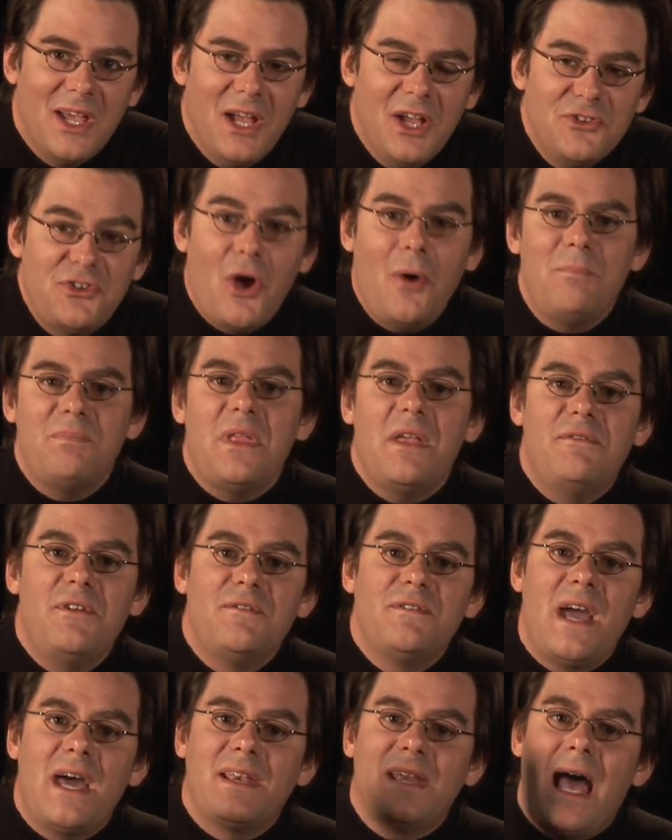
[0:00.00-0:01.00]
So if you've
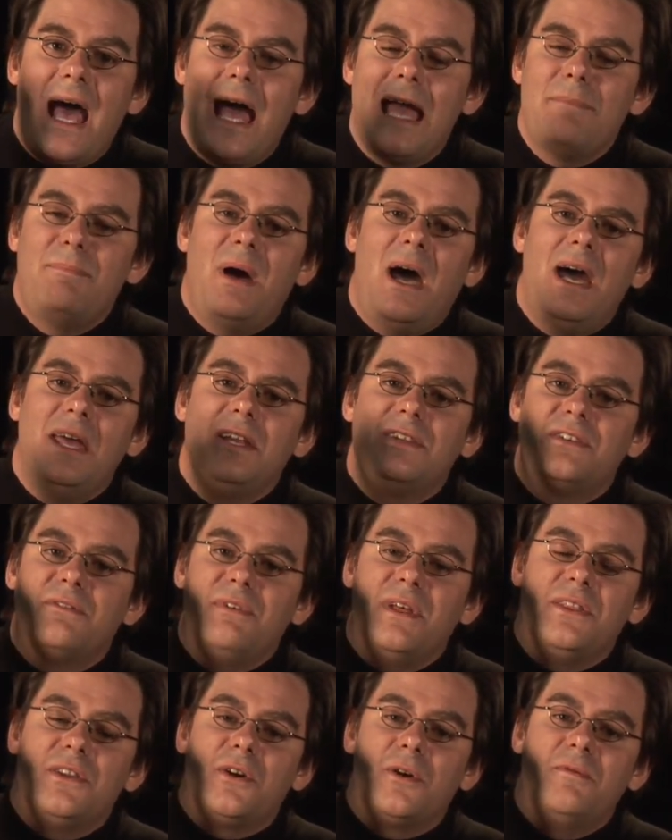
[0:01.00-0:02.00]
got an iPod, it's
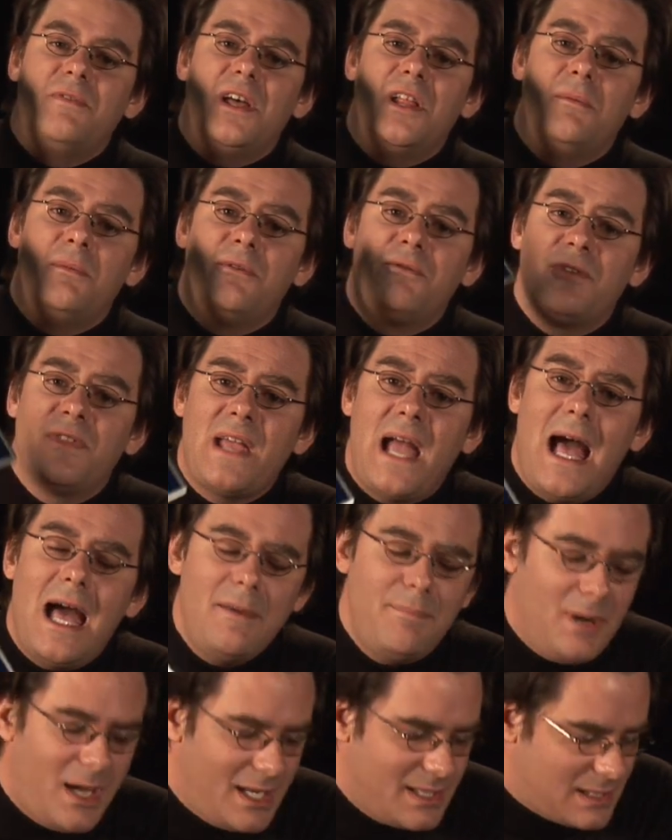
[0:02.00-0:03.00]
they're available for the
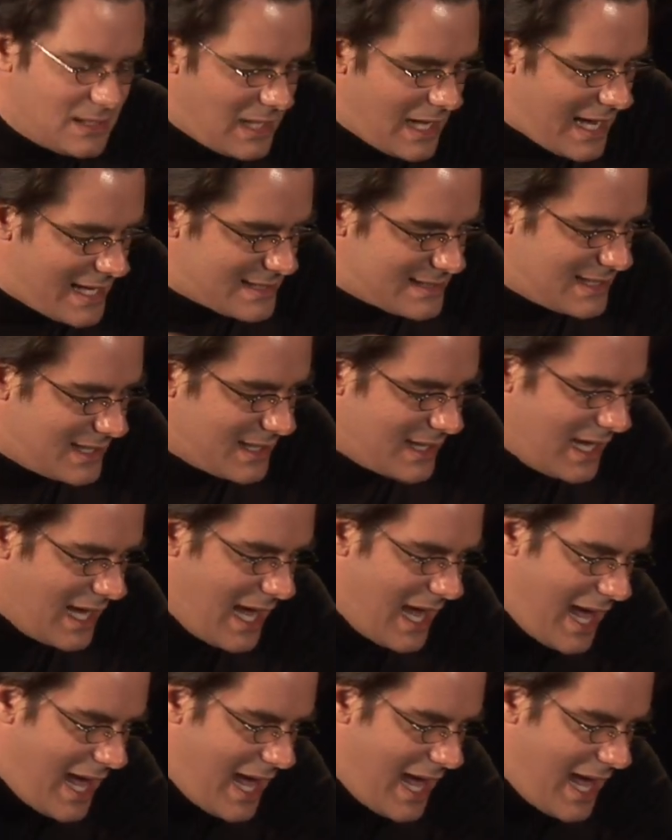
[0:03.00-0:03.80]
iPod Classic